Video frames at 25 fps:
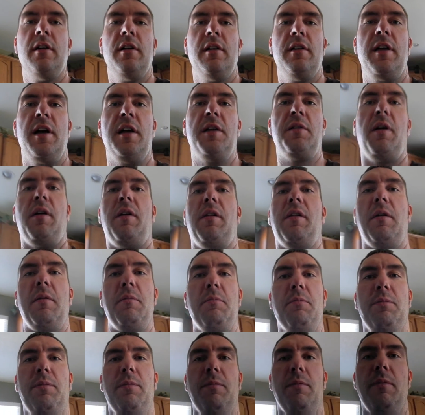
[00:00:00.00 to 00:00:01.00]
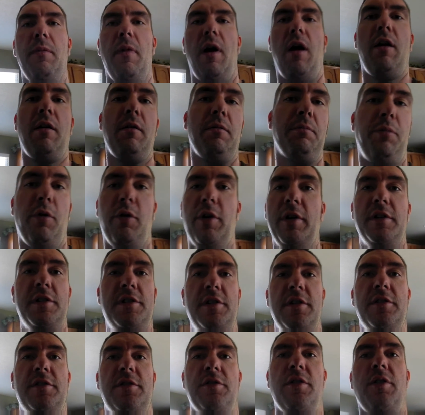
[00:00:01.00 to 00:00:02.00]
that all point and
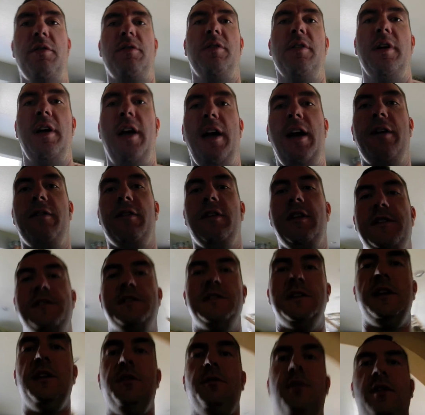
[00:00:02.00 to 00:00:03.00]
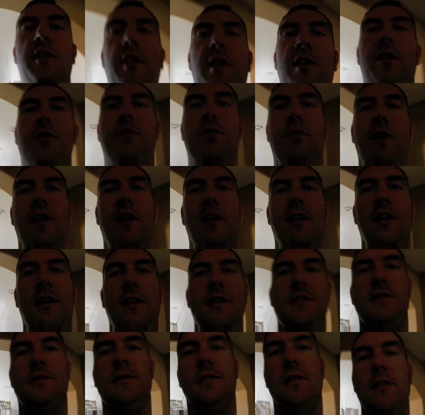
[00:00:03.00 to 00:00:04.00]
shoots don't really have unless you get one of the
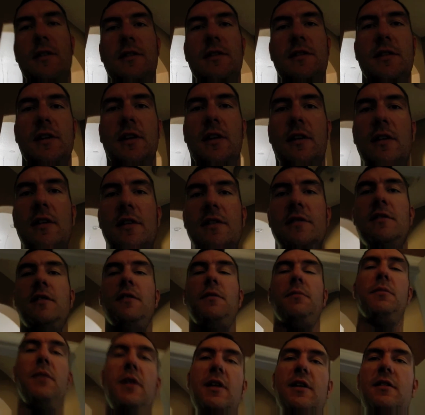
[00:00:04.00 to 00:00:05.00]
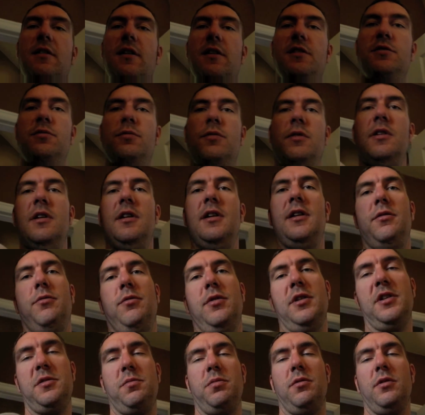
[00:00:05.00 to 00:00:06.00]
ruggedized series. But it does work, and it
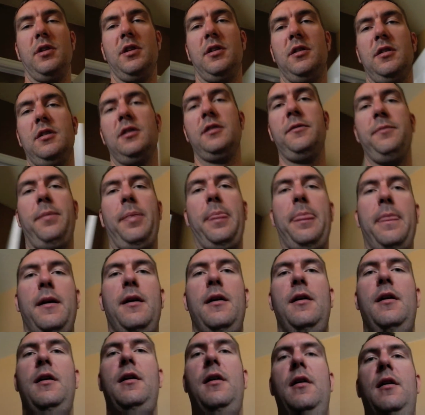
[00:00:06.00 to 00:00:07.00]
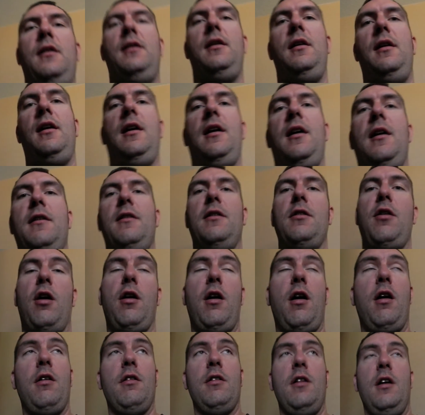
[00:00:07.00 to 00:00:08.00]
works pretty good. And
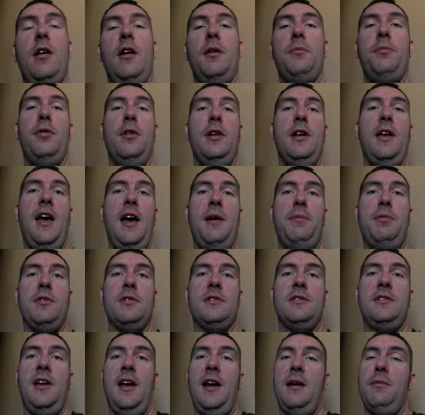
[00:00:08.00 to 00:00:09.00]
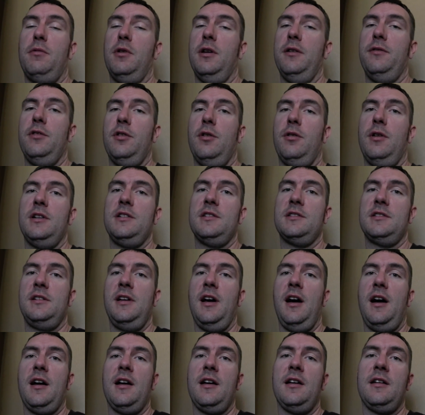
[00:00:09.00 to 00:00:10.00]
all in all, I'm pretty happy with this camera, even though I just
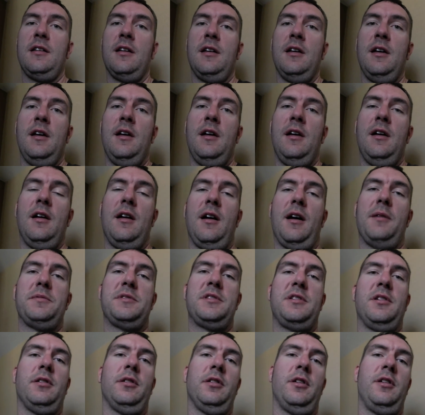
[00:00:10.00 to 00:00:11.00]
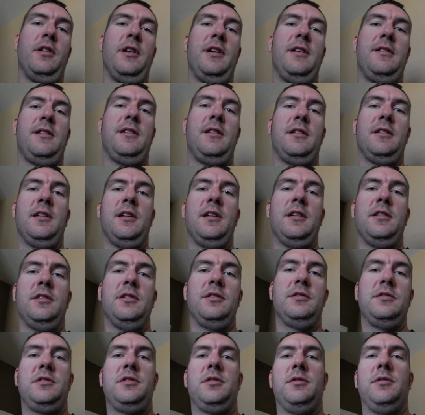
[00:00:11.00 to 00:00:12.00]
got it. I'm still learning it and getting
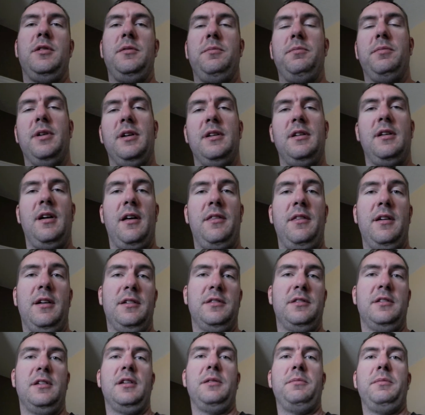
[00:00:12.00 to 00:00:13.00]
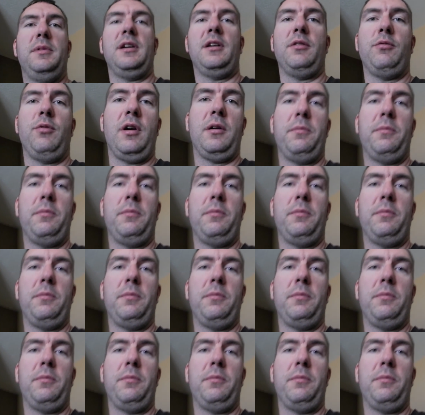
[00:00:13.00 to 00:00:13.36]
used to it, but I think it's going to be a